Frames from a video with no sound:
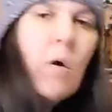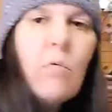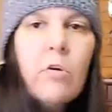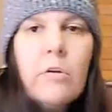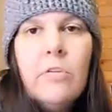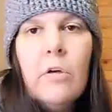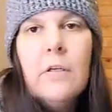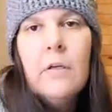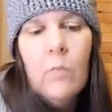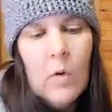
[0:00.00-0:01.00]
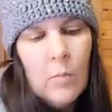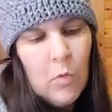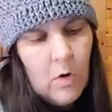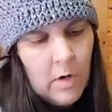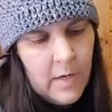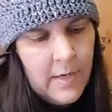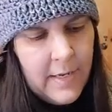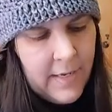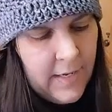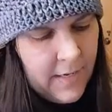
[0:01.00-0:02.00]
one more to show you. One more.
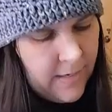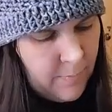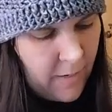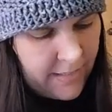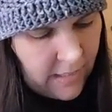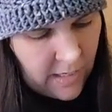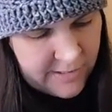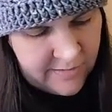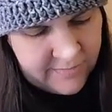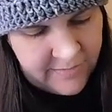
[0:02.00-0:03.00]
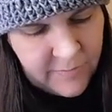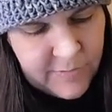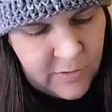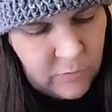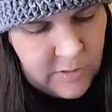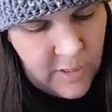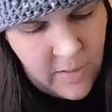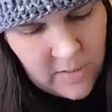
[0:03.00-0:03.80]
And by gosh, is it a beaut.